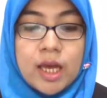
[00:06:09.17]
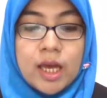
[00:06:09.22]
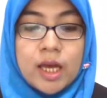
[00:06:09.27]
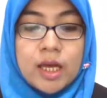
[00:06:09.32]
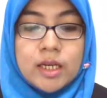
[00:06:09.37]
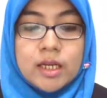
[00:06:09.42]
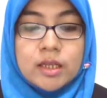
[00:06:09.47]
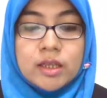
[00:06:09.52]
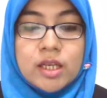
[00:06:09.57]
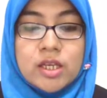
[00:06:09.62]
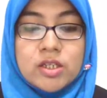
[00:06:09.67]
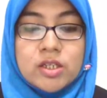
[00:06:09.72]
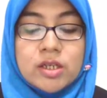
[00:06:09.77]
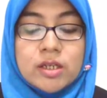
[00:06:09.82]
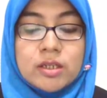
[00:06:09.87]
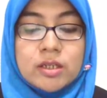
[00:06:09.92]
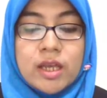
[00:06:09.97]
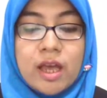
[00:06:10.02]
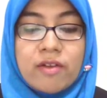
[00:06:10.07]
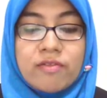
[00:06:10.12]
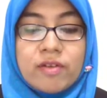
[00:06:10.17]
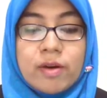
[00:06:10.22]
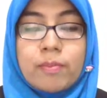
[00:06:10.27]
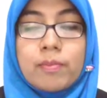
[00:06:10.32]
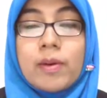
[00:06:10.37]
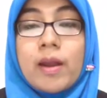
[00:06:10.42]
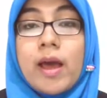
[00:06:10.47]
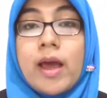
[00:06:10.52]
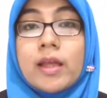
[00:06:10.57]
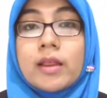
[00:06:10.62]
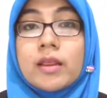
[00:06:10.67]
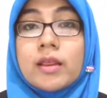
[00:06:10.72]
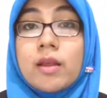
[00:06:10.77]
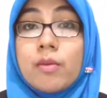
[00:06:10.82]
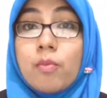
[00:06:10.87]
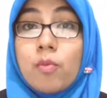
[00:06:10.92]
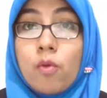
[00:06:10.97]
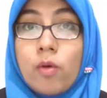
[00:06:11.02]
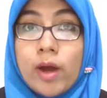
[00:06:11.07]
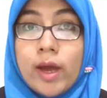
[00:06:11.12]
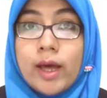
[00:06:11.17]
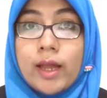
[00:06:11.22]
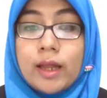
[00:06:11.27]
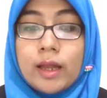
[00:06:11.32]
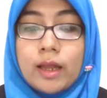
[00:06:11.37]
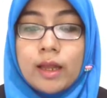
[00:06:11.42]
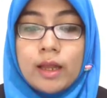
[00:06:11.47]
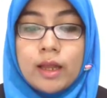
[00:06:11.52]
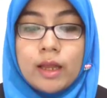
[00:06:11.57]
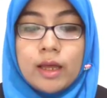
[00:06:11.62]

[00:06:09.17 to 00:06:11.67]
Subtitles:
the teachers have applied them well.